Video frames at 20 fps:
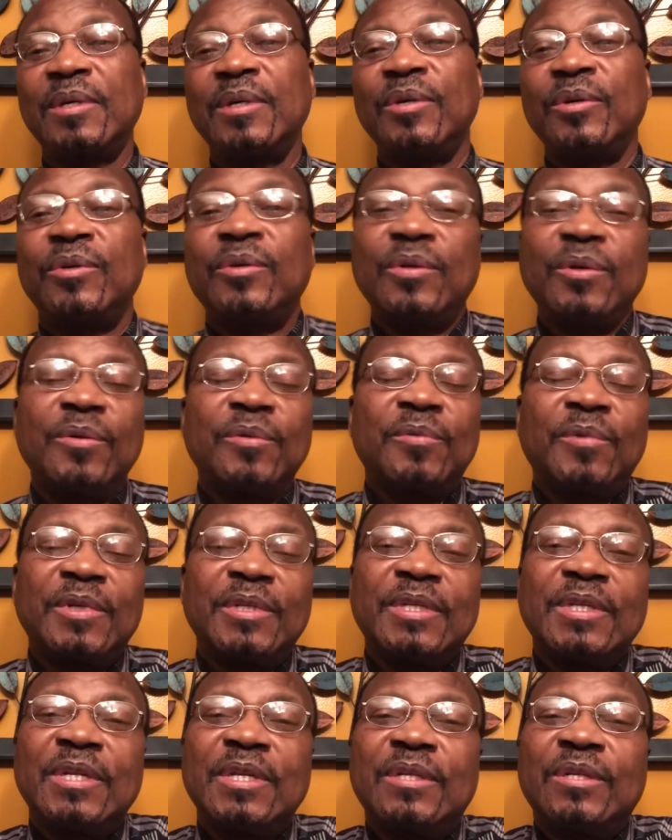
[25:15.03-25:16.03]
You don't want
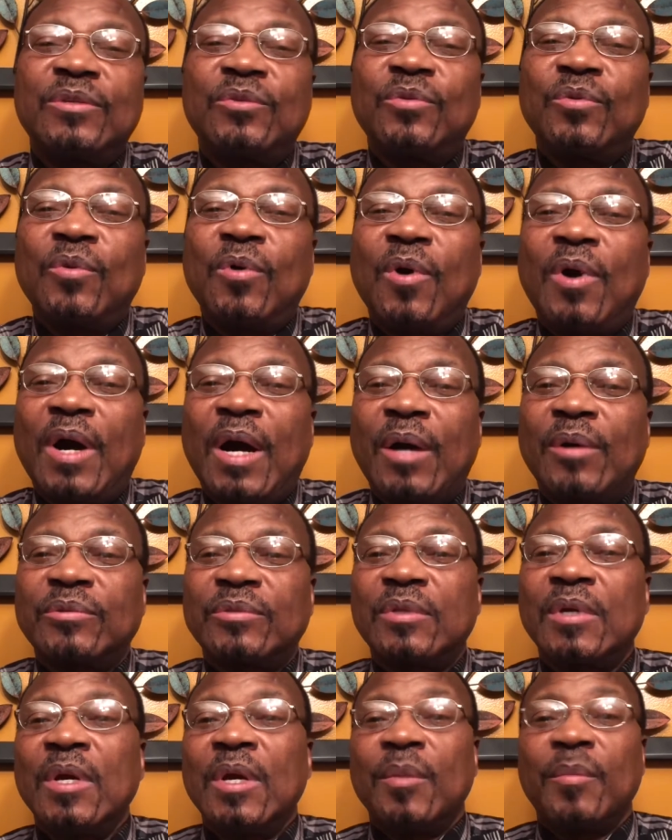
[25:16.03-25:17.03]
anything to go out.
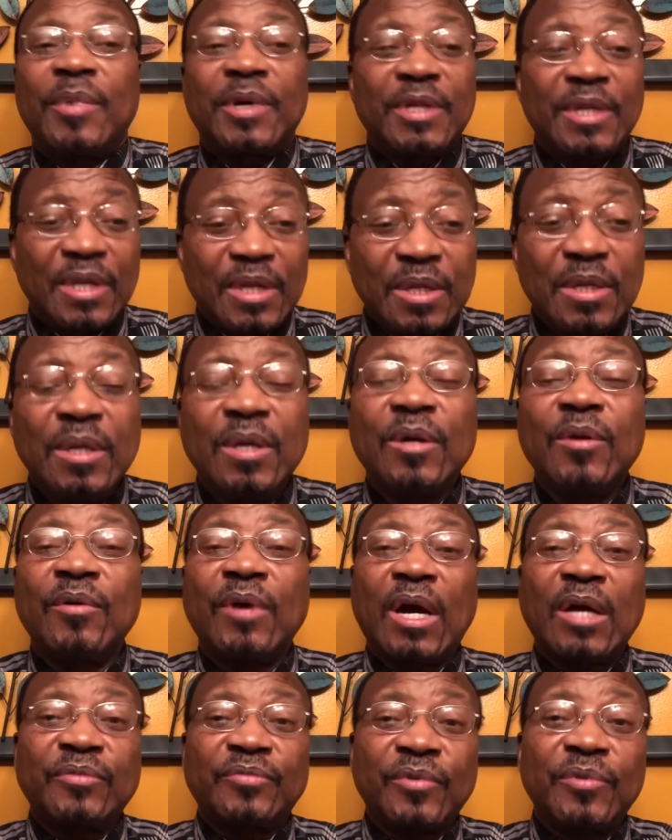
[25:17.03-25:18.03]
But then,
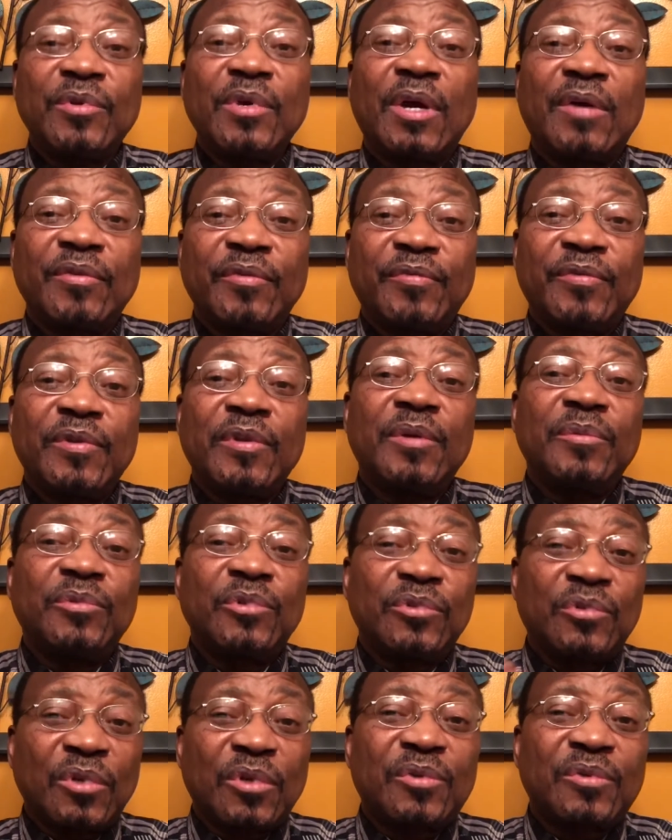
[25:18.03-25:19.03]
as for you have the freedom to
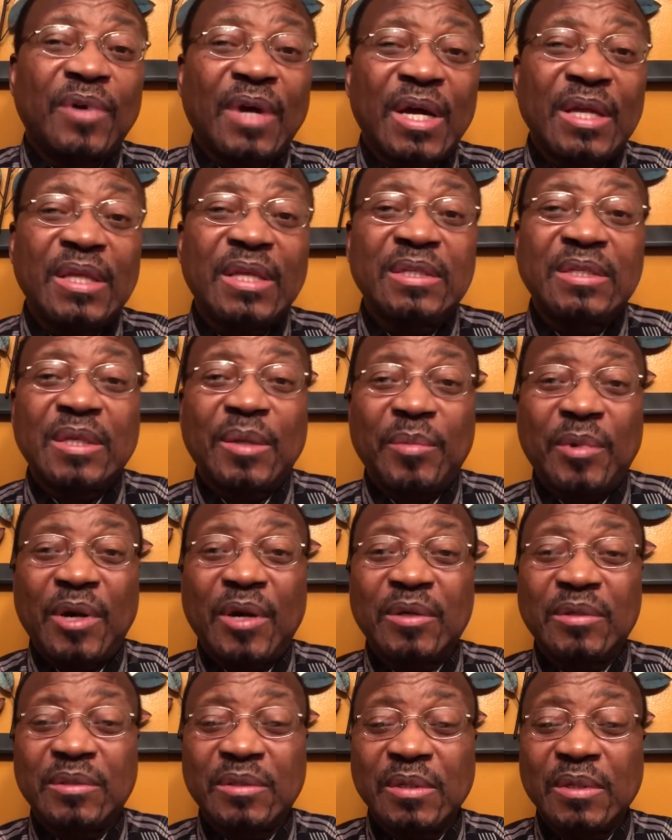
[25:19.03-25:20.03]
talk to others
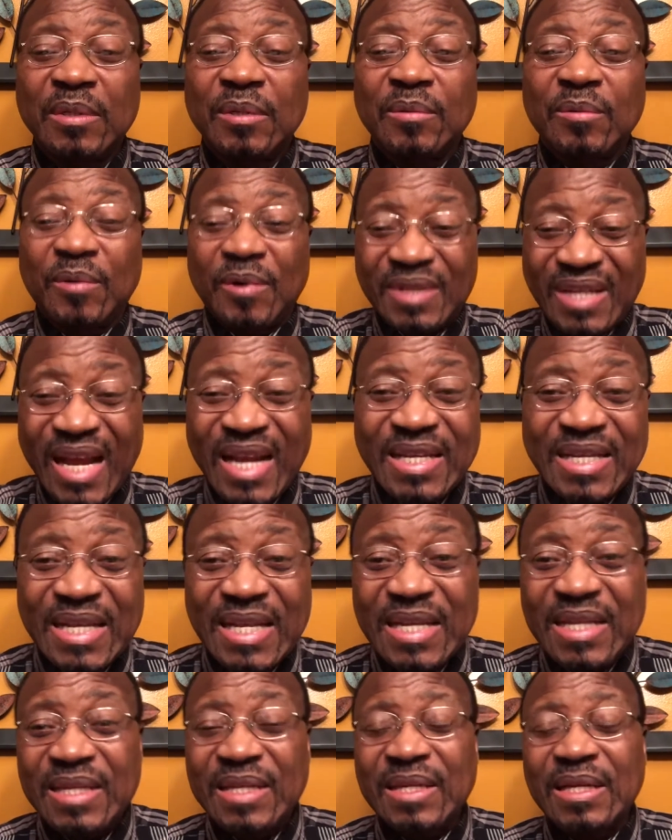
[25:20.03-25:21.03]
about what I
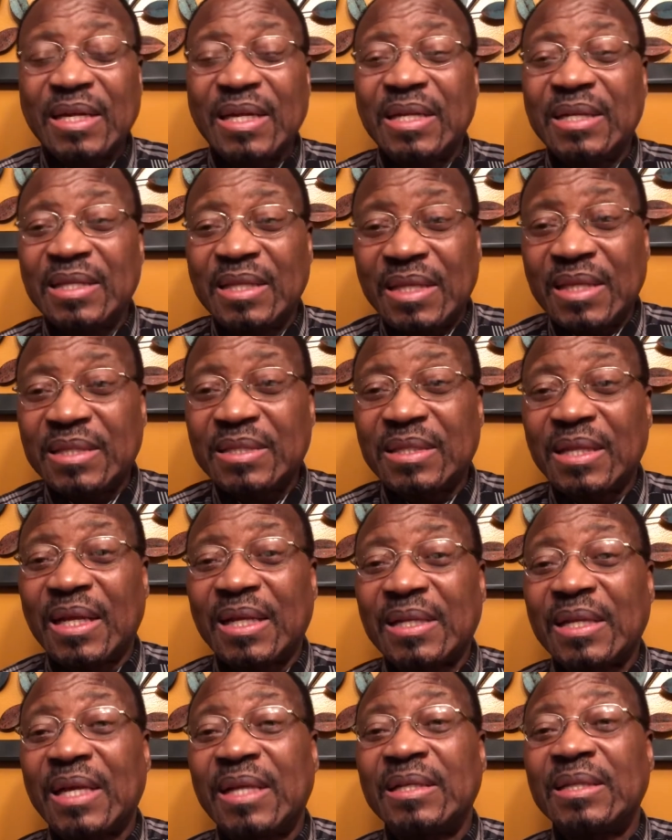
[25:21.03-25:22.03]
did and things
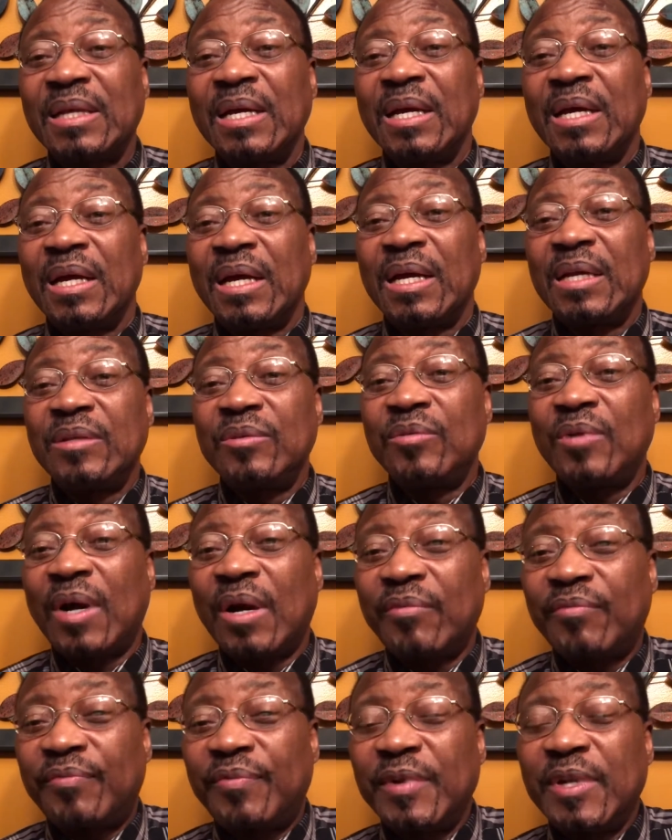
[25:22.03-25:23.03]
like that. And you're
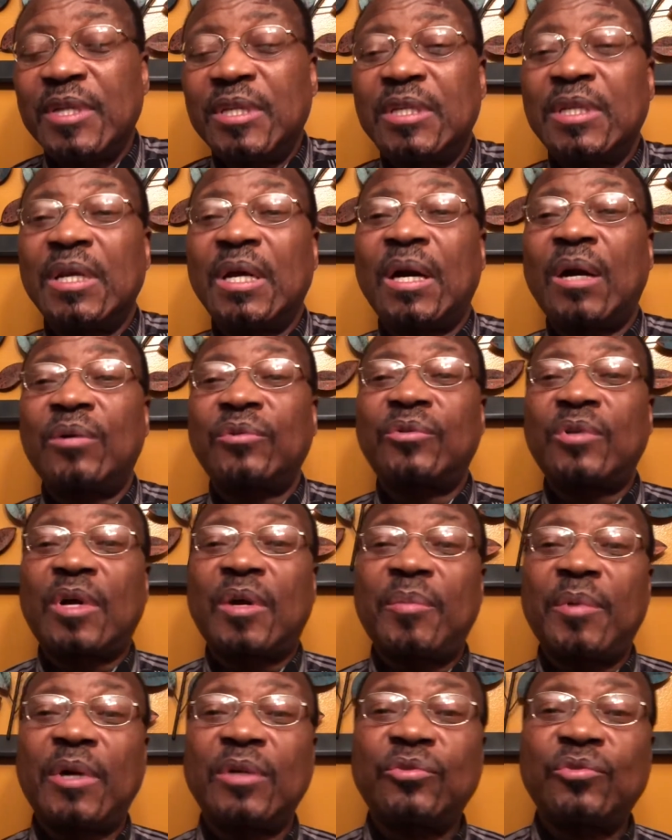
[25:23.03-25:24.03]
afraid I'll talk
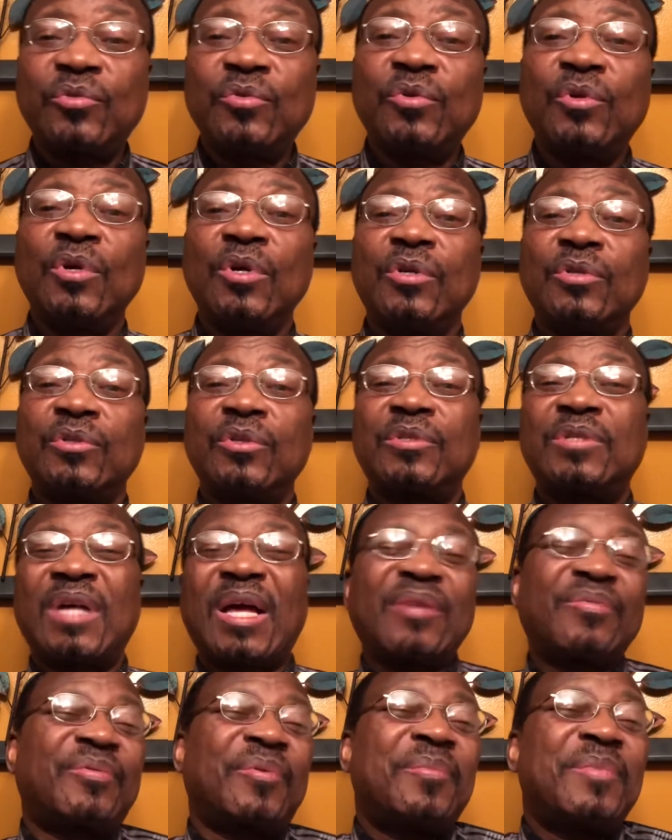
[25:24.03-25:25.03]
about you. So
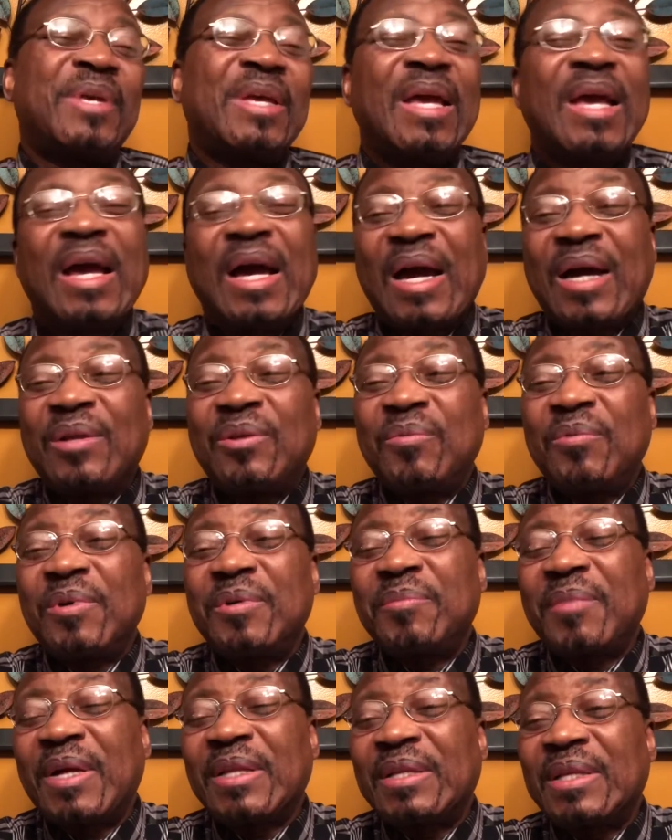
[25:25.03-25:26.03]
as for me, I don't
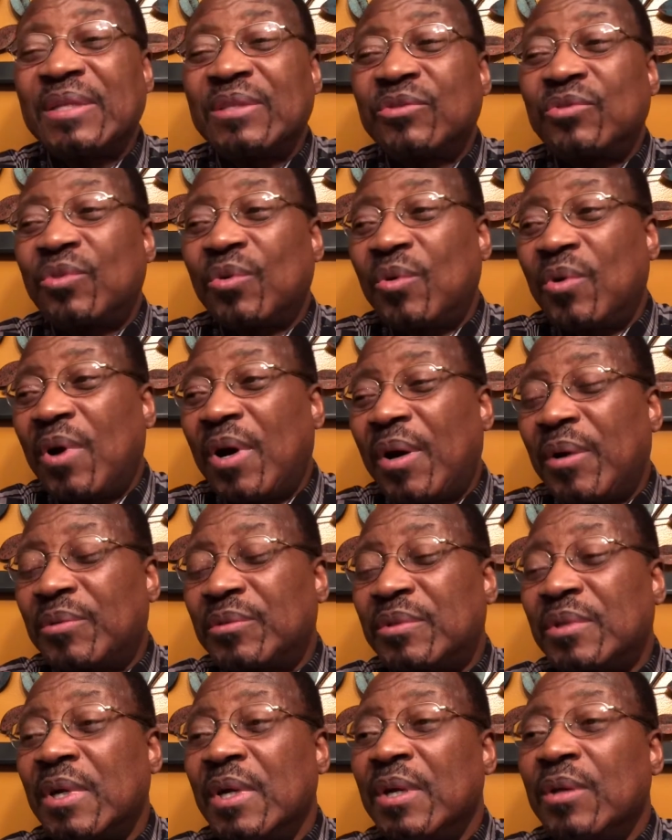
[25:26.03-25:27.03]
want my things to go
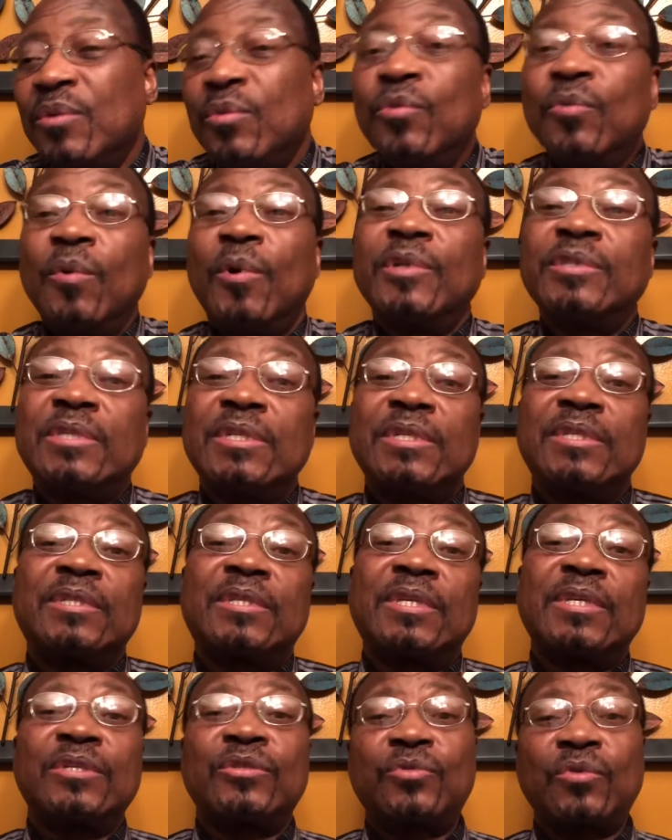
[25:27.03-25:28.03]
out. Who wants these
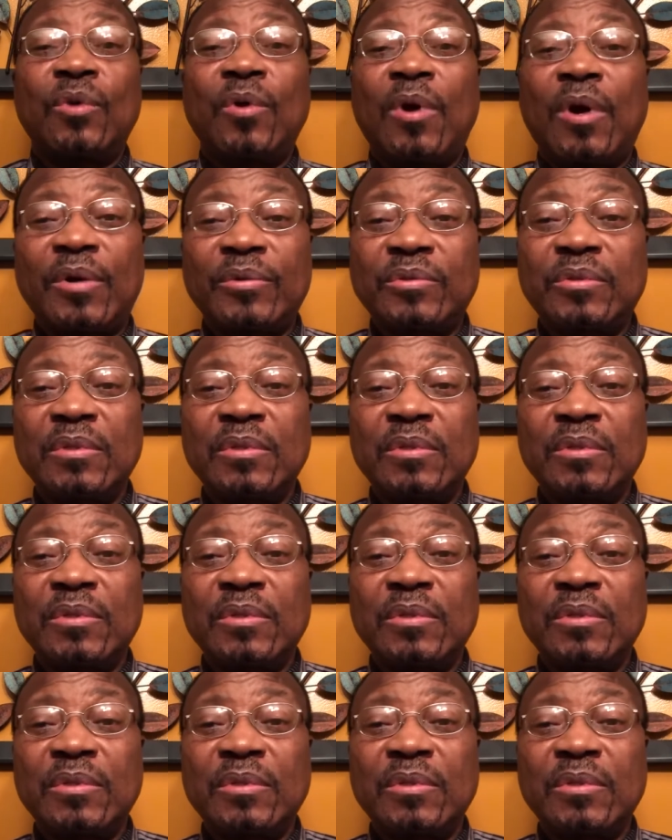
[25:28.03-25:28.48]
things to go out?